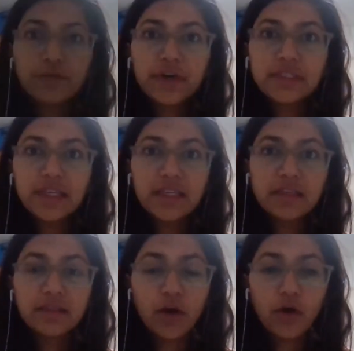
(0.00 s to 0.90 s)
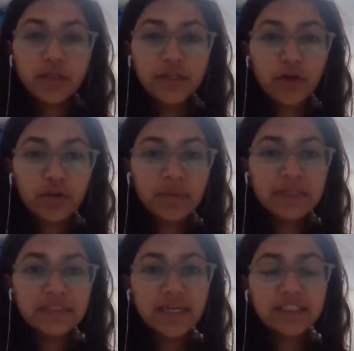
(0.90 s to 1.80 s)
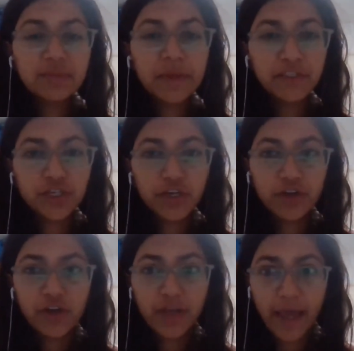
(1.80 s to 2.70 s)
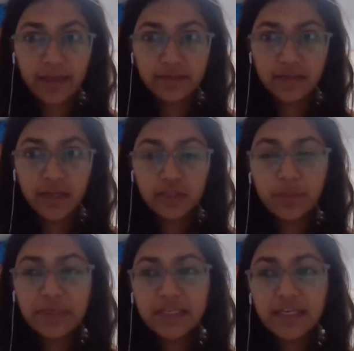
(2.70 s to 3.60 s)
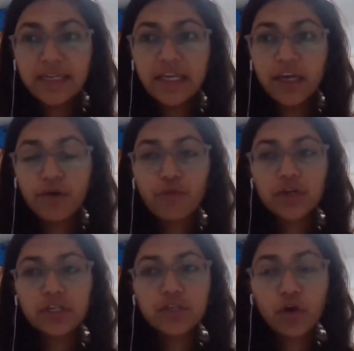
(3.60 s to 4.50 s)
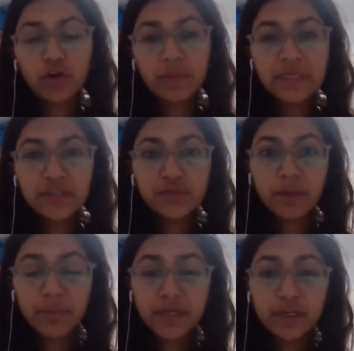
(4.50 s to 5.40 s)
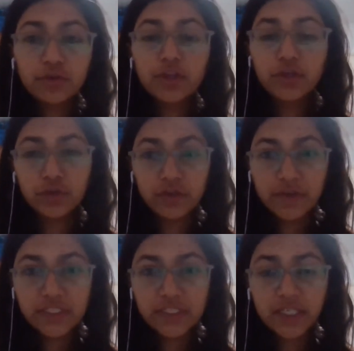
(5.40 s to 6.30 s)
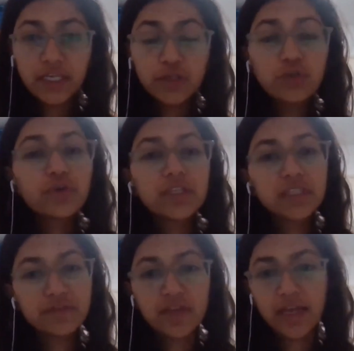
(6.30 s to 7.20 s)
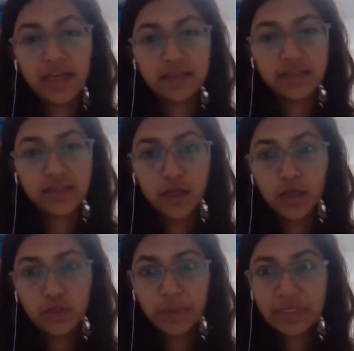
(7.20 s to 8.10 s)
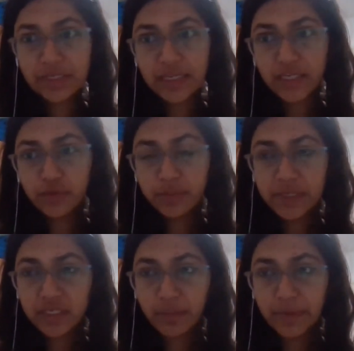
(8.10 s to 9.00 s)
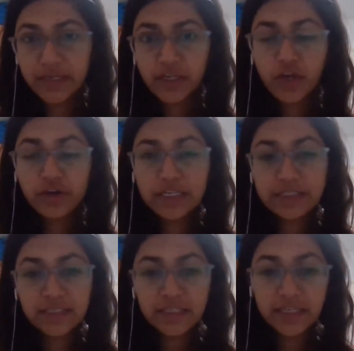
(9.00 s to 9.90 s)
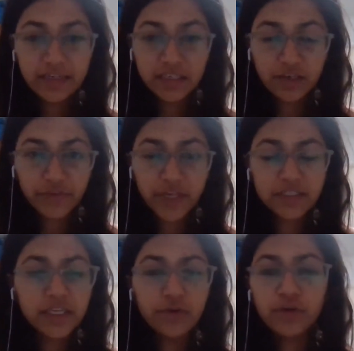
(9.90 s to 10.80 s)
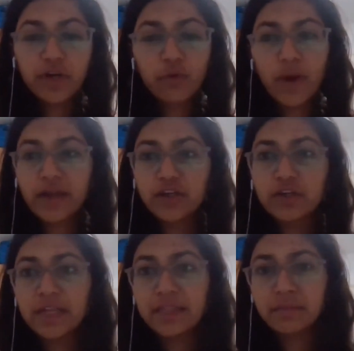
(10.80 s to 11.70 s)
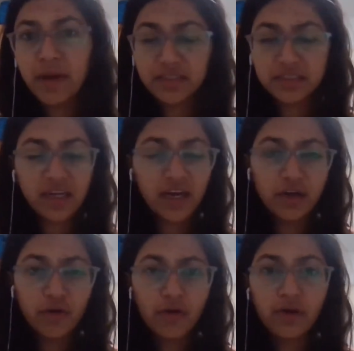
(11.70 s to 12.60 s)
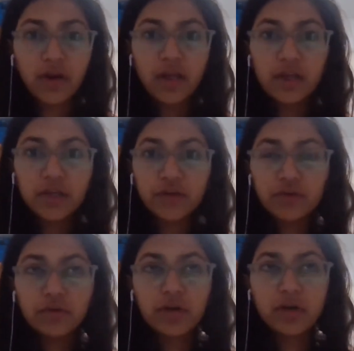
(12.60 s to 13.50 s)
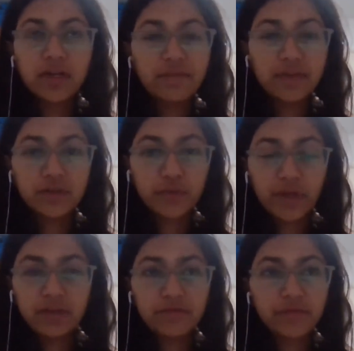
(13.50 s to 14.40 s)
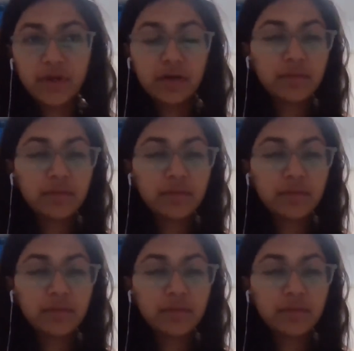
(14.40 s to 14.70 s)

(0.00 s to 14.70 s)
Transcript: so firstly, all the documents that's mentioned in your cash. So basically, what are the documents you submitted to the university to receive the cash? So basically, you will be submitting your recent degree certificates. They don't require your 10th marks card, or level 12